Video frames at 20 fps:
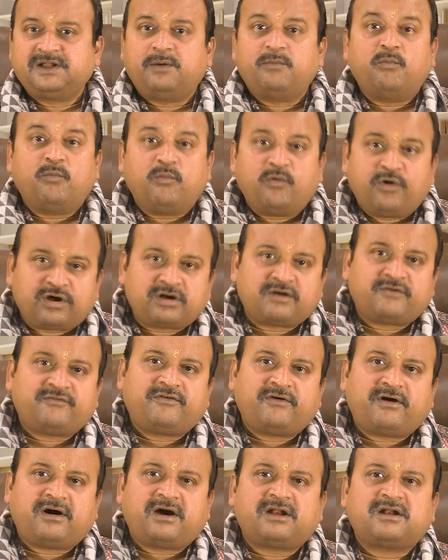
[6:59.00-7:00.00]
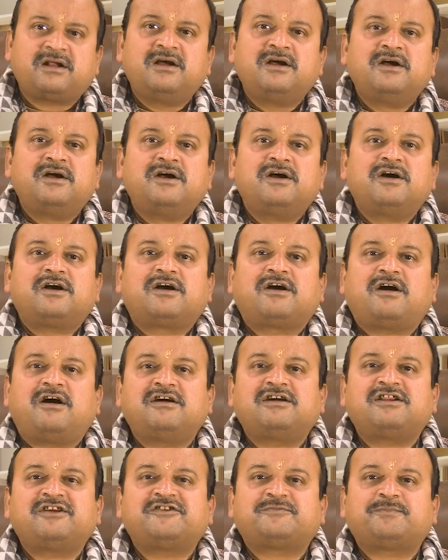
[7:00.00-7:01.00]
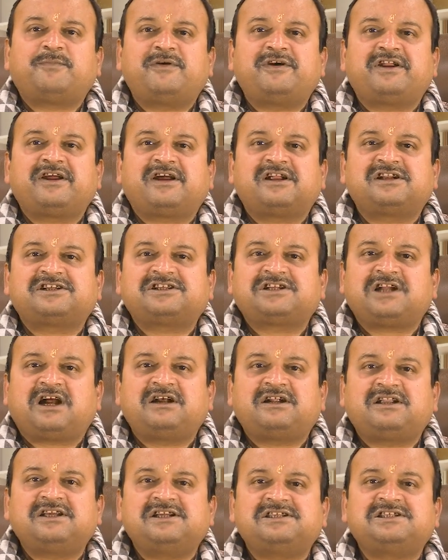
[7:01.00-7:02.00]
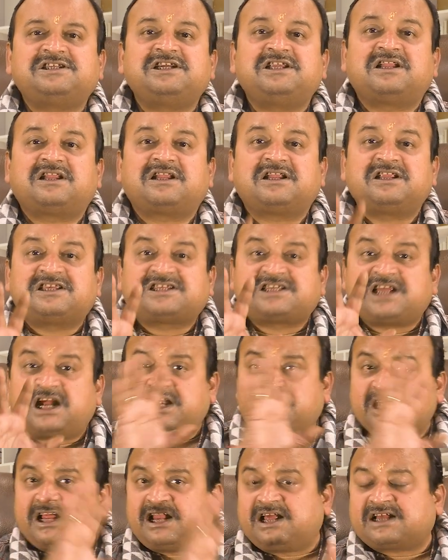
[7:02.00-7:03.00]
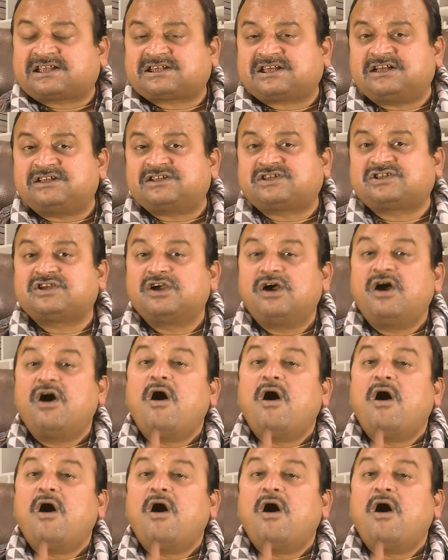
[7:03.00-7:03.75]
Moreover, Congress political strategy in recent elections